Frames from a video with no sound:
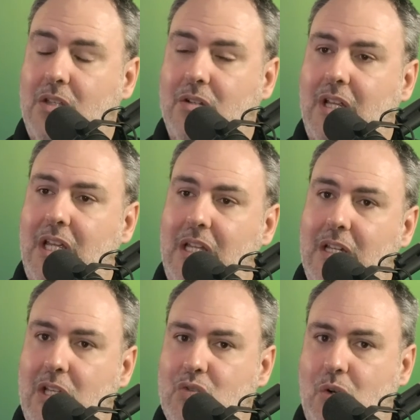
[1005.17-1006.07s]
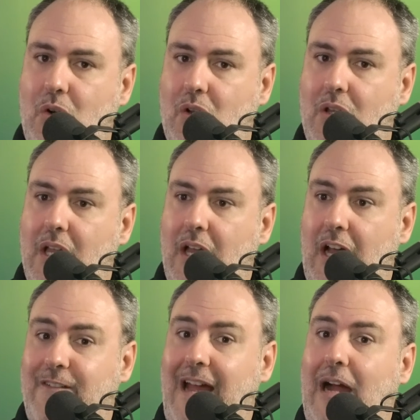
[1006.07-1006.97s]
You're in control
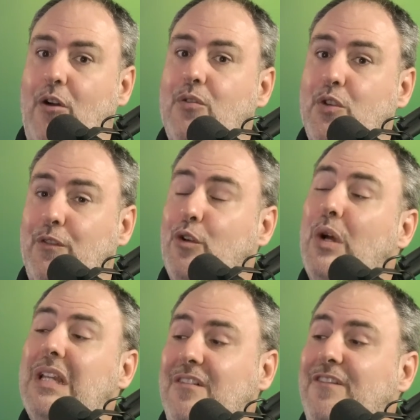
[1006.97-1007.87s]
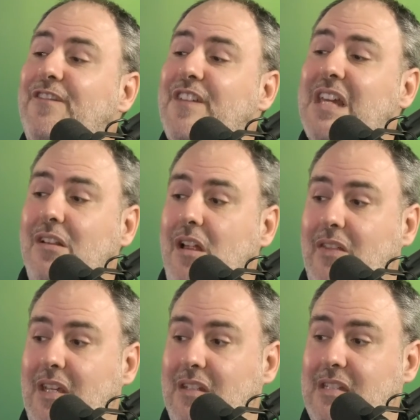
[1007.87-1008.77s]
of how you're going to feel
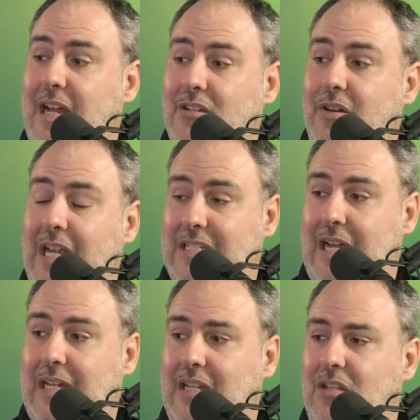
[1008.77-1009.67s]
on the inside, your anxiety.